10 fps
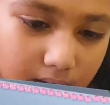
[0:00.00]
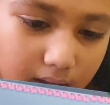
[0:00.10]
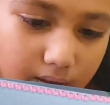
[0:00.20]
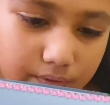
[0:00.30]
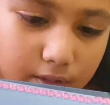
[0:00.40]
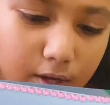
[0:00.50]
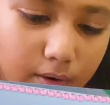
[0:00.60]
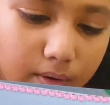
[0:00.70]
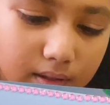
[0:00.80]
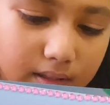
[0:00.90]
If you go
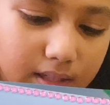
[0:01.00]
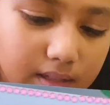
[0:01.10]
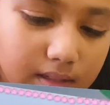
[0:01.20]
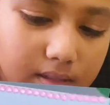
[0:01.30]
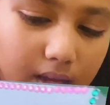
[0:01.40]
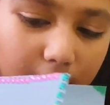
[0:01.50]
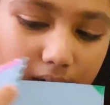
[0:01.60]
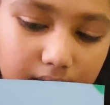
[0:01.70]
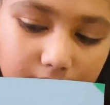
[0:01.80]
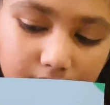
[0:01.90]
on
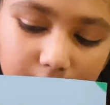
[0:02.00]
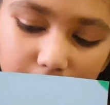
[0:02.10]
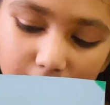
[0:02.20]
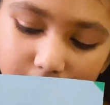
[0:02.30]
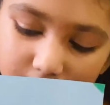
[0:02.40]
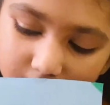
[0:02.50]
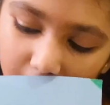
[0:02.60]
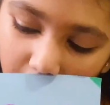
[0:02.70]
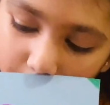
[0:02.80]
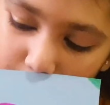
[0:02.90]
inside, it says
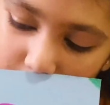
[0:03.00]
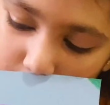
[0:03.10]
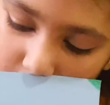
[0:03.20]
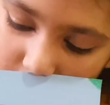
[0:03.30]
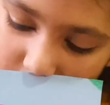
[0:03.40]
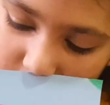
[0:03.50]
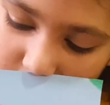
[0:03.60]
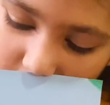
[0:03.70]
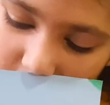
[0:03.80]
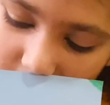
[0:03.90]
Happy Mother's
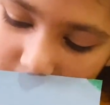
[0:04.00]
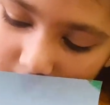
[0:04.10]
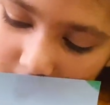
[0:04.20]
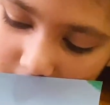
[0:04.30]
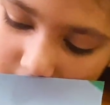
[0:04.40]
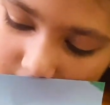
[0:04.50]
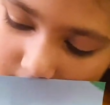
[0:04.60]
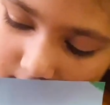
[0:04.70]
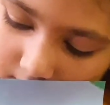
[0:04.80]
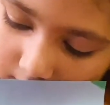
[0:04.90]
Day and it
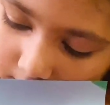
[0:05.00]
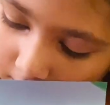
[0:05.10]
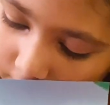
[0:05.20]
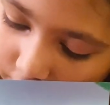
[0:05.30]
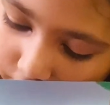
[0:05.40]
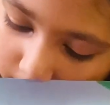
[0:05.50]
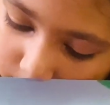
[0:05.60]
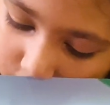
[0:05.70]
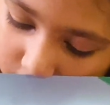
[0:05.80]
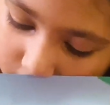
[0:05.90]
says from
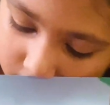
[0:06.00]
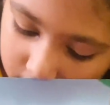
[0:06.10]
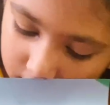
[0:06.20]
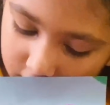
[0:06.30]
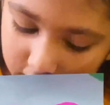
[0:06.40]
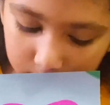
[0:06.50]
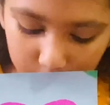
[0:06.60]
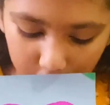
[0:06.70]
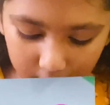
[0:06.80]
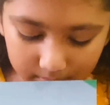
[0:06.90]
Shrestha to
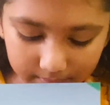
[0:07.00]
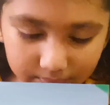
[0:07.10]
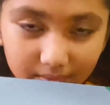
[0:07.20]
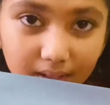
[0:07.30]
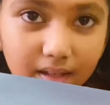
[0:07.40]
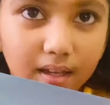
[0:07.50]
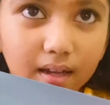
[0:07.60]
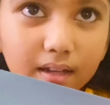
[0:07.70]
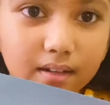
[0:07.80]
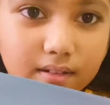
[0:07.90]
Mom.
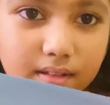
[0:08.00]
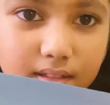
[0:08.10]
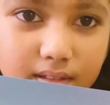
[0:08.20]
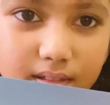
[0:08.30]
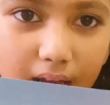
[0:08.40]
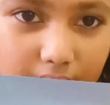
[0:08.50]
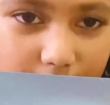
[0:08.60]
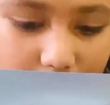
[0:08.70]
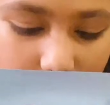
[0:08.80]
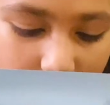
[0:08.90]
And on this
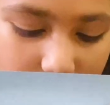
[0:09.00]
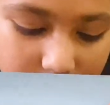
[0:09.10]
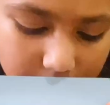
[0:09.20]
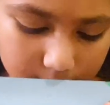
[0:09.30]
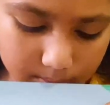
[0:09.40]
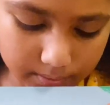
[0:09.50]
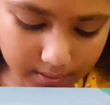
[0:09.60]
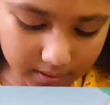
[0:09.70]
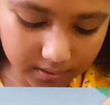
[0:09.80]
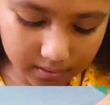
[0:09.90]
side, I
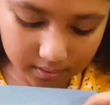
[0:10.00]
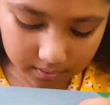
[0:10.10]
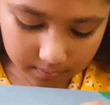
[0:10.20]
put